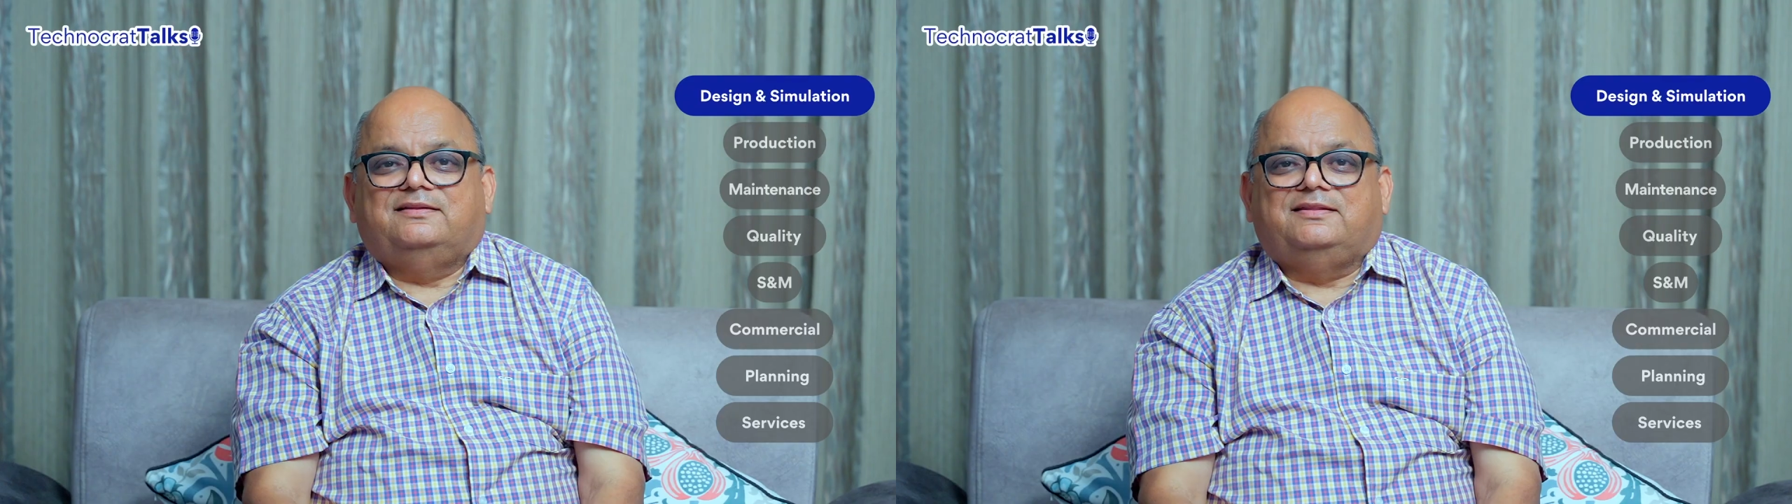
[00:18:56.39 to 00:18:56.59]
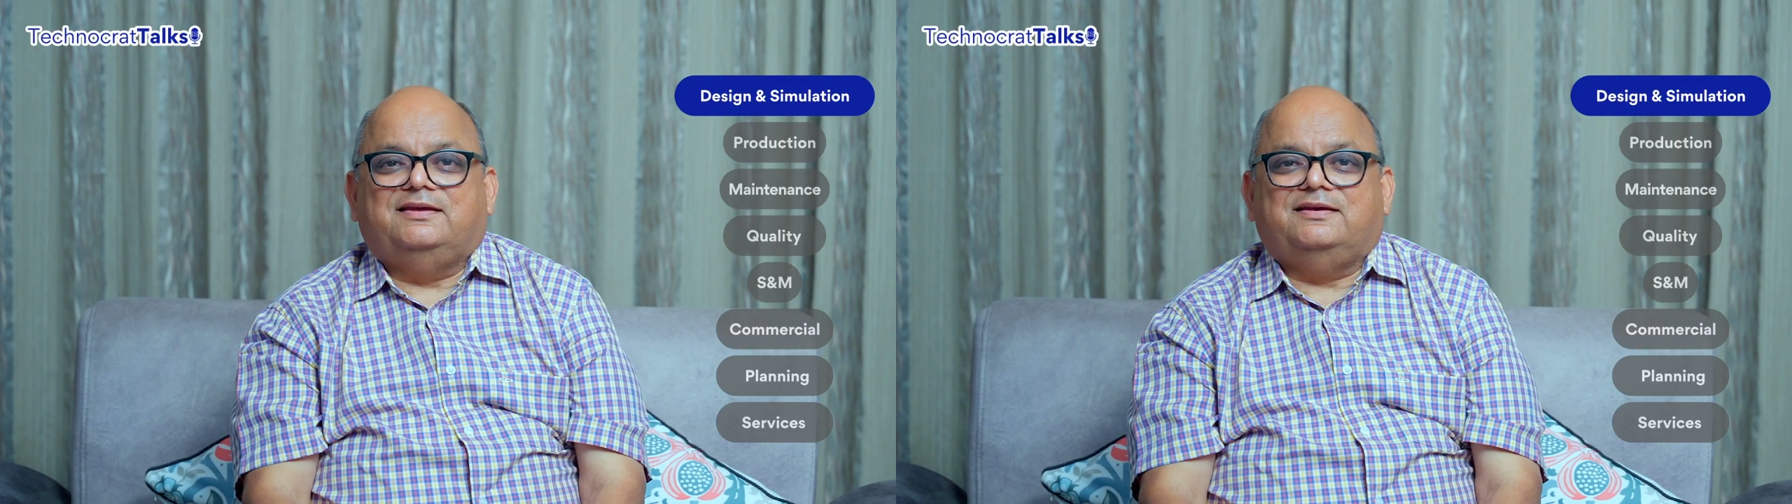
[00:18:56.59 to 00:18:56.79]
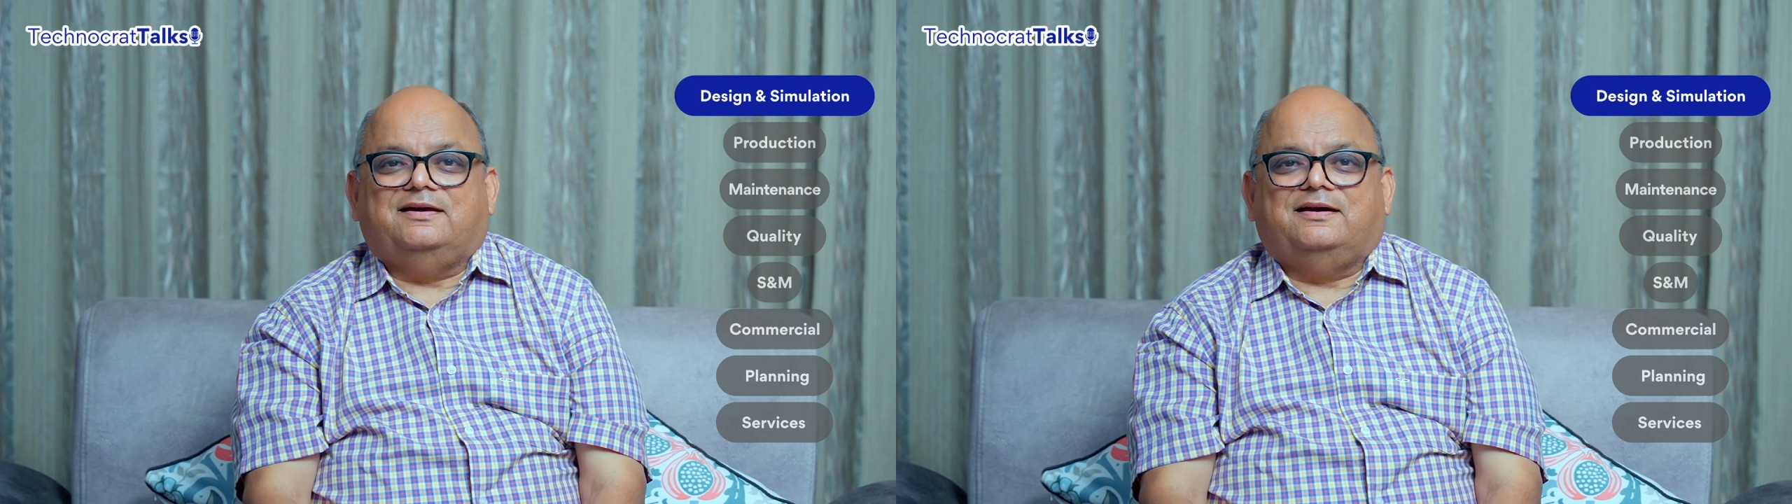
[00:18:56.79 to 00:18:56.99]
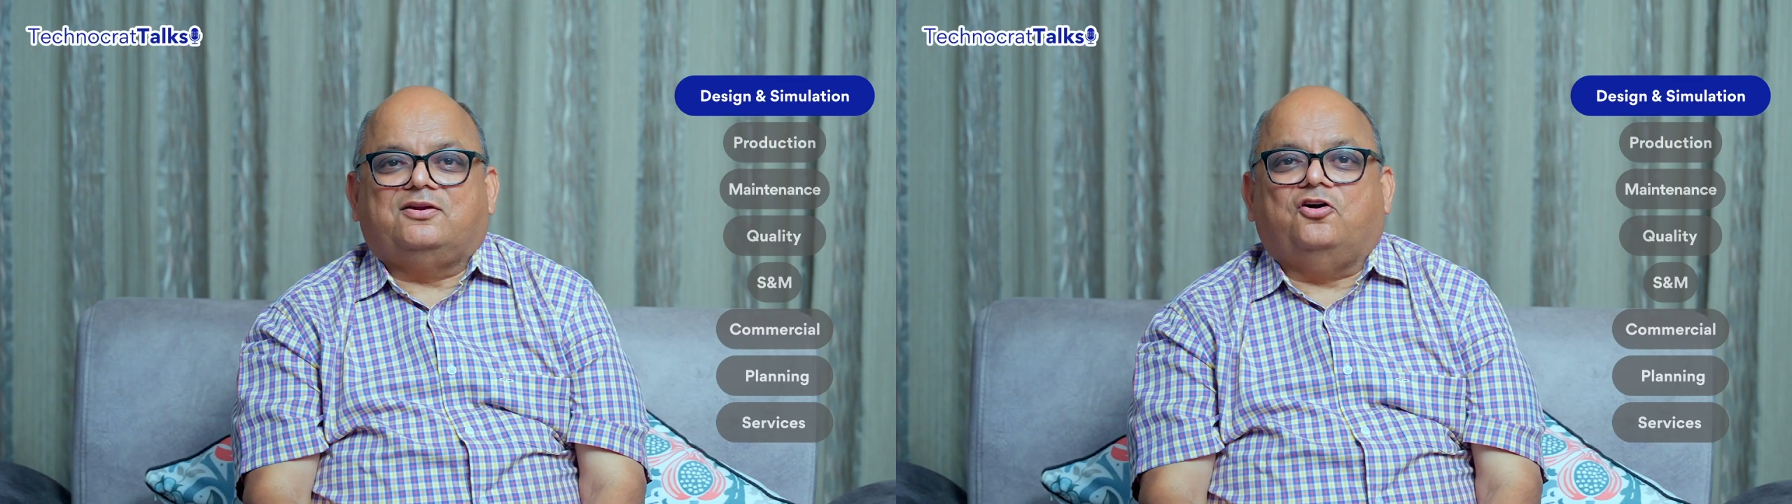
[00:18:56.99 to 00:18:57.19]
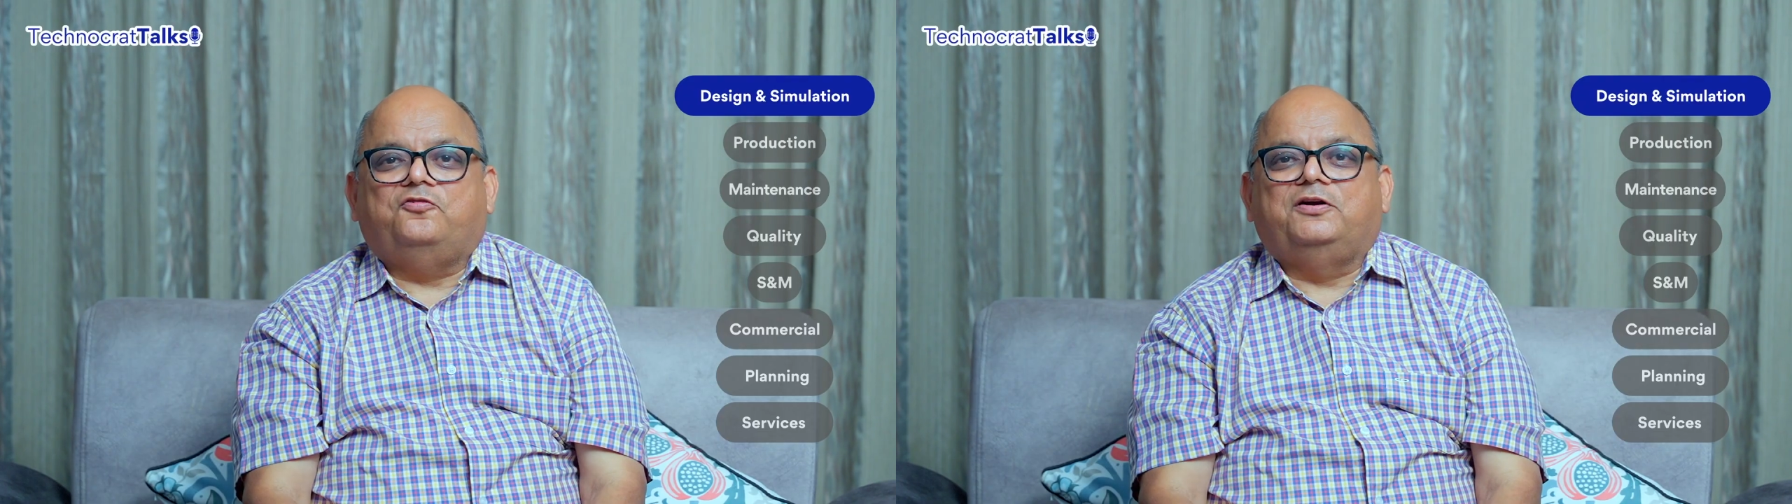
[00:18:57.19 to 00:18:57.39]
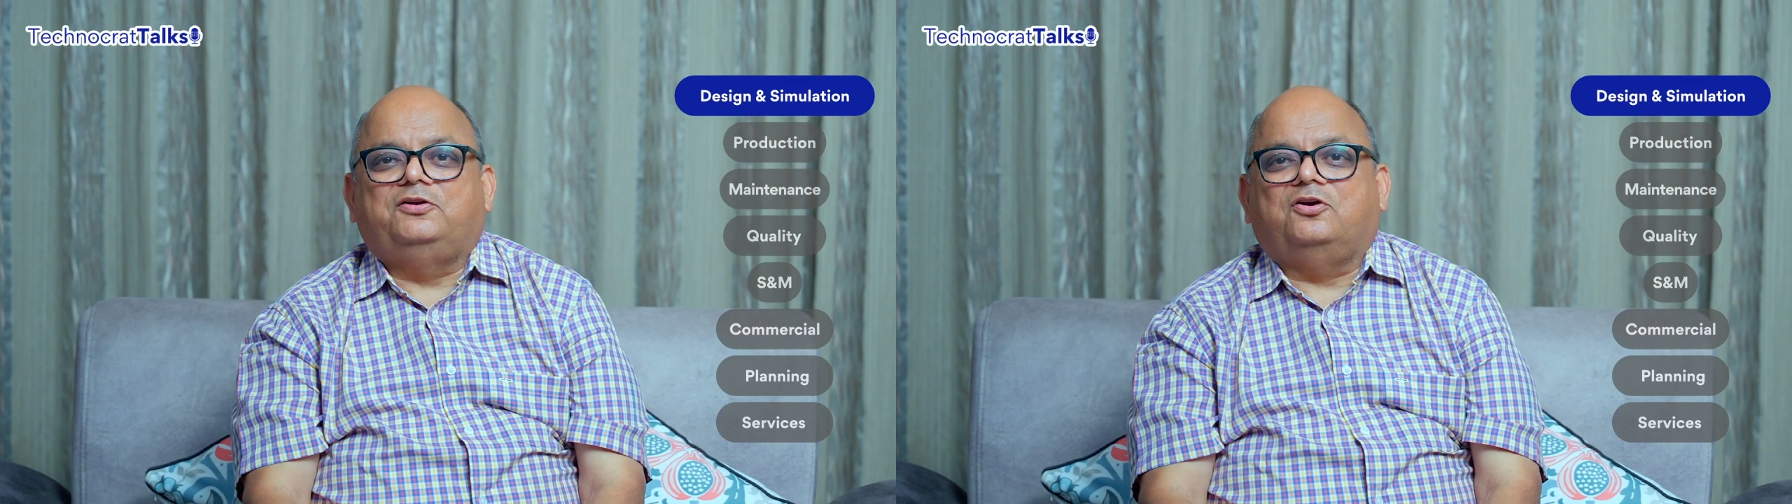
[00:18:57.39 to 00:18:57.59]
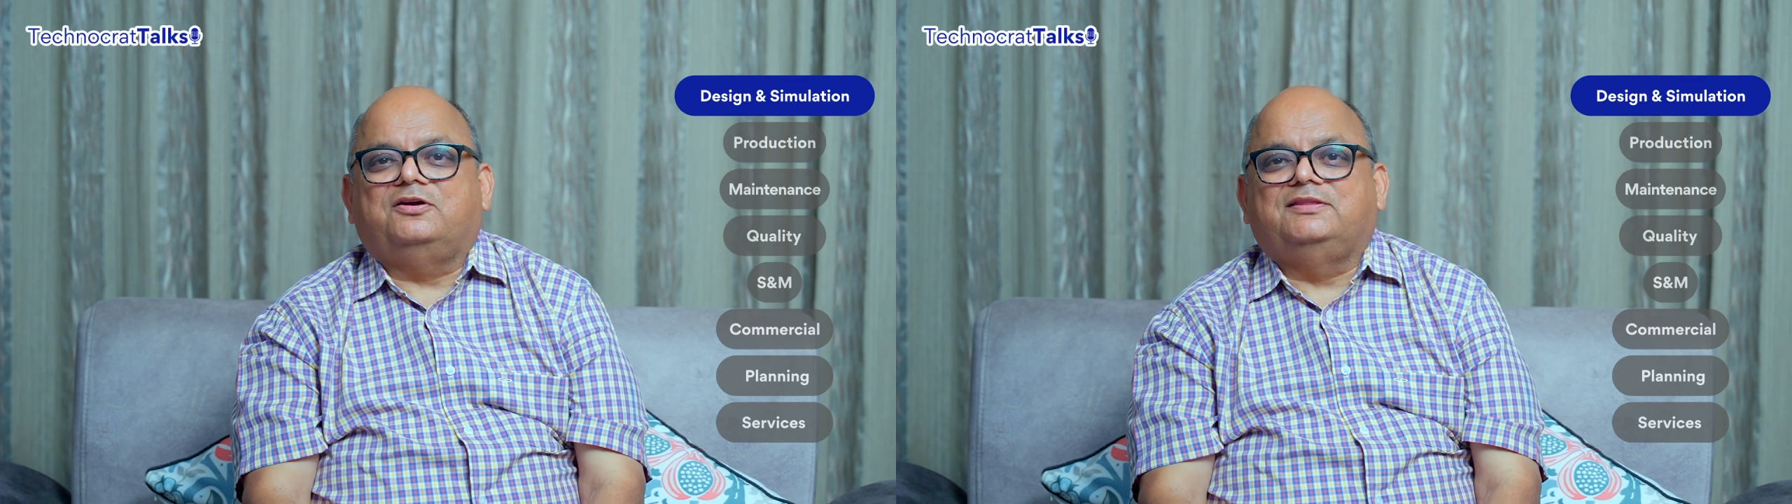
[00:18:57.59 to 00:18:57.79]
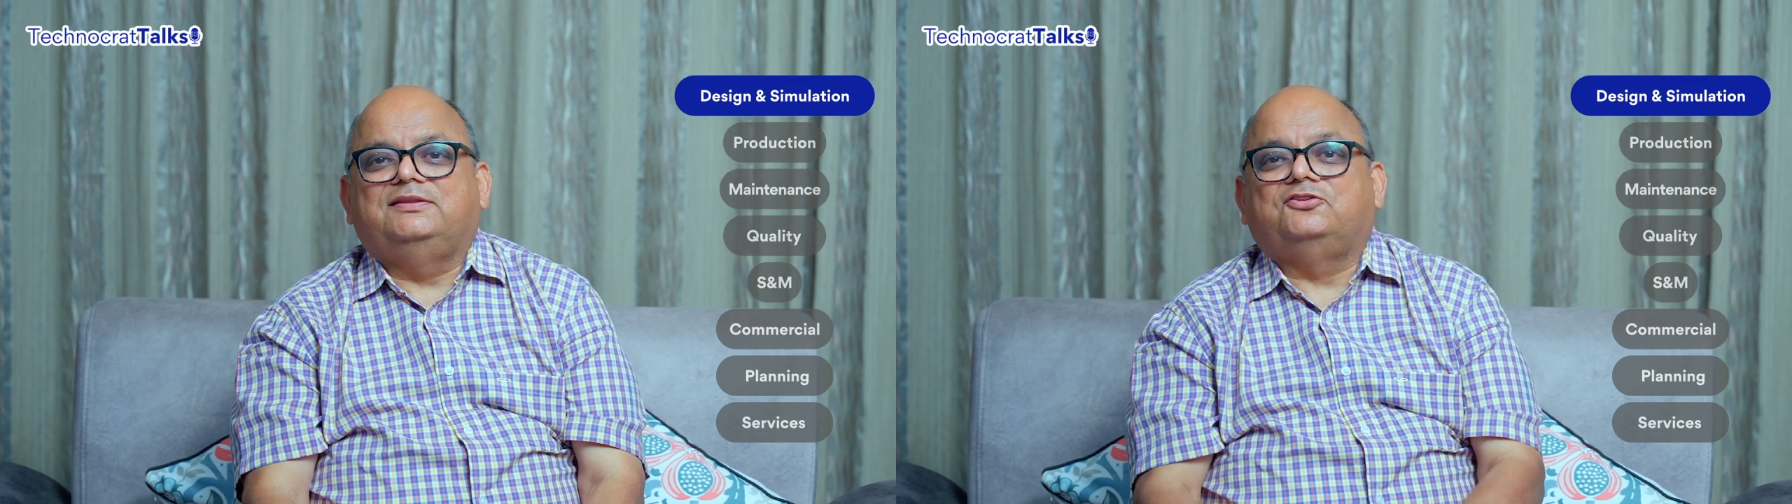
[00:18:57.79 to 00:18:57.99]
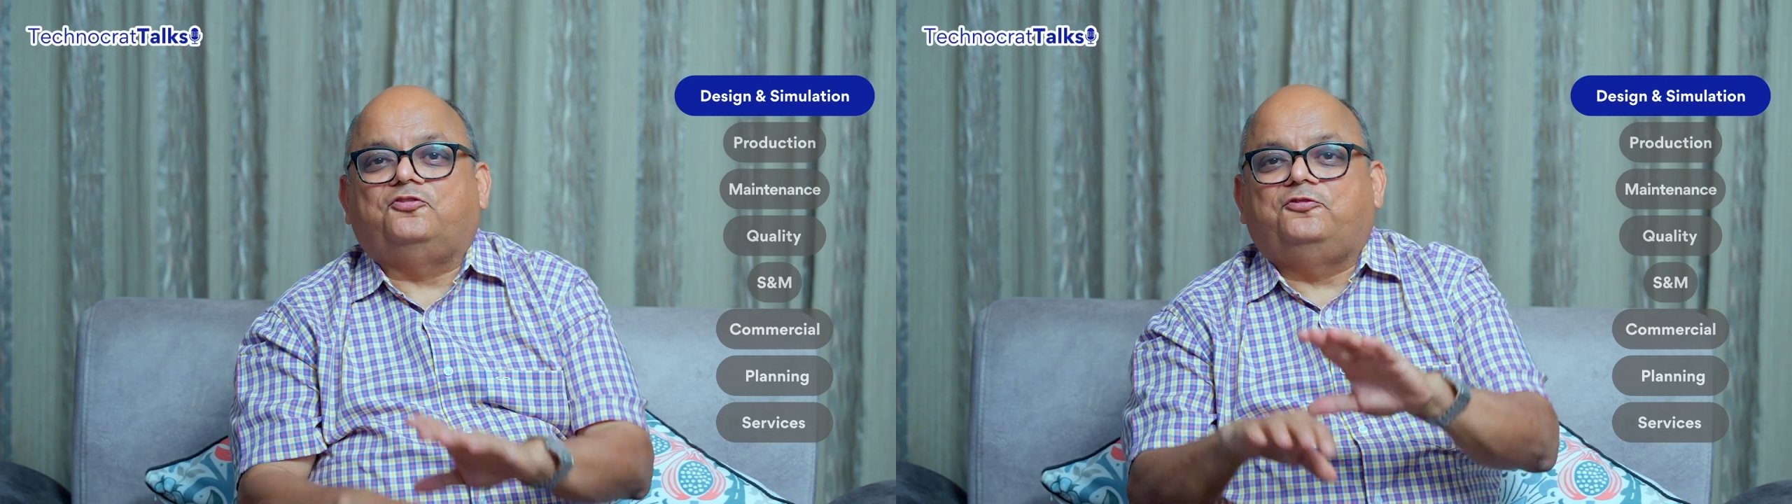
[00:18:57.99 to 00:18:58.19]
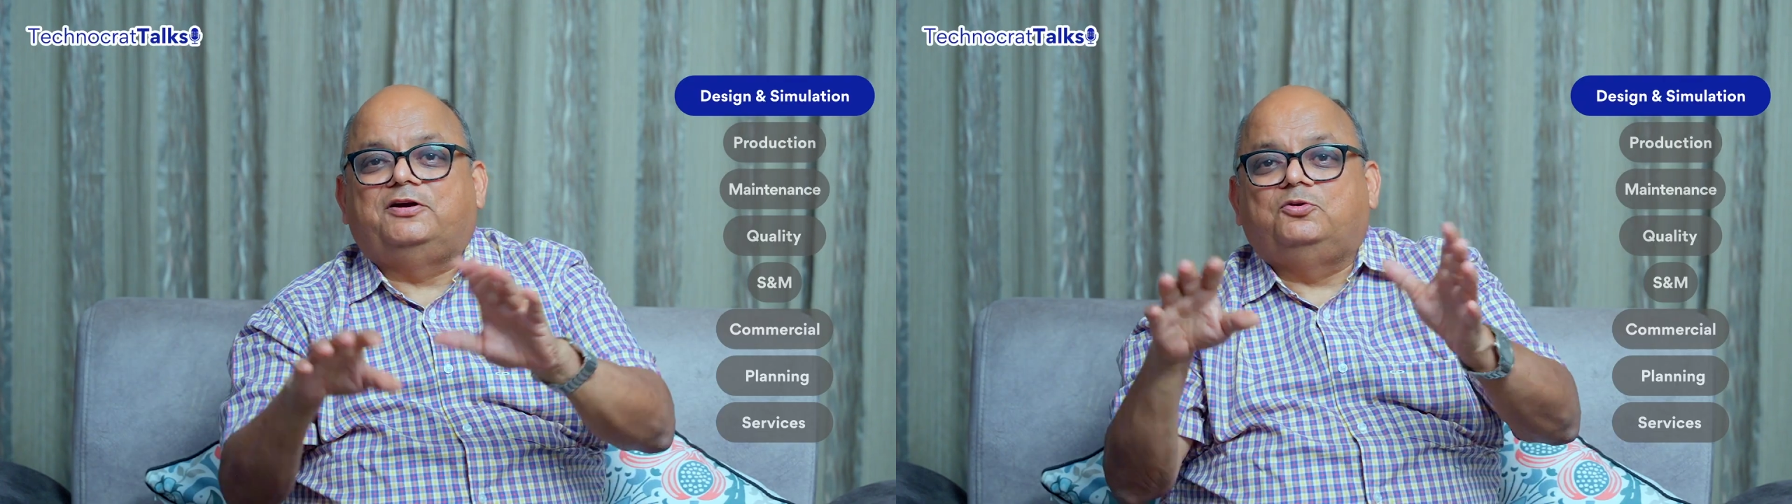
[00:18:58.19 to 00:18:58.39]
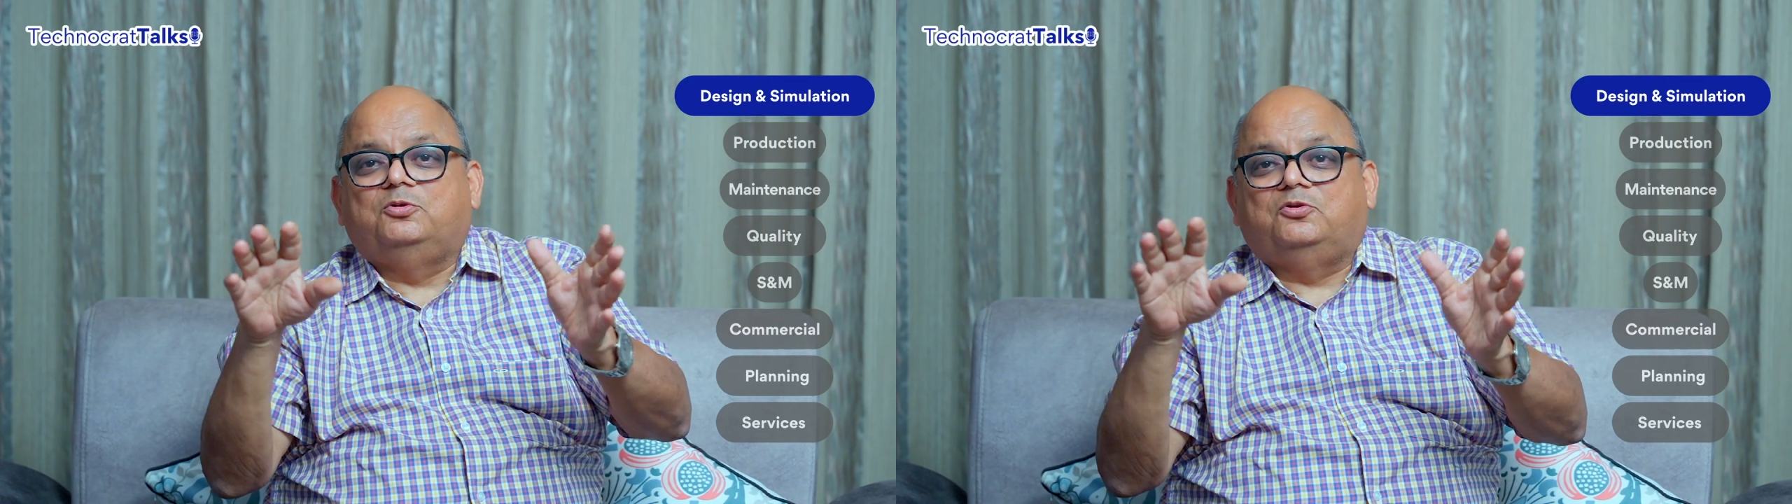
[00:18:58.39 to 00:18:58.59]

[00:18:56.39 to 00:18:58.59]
they are often taught these software tools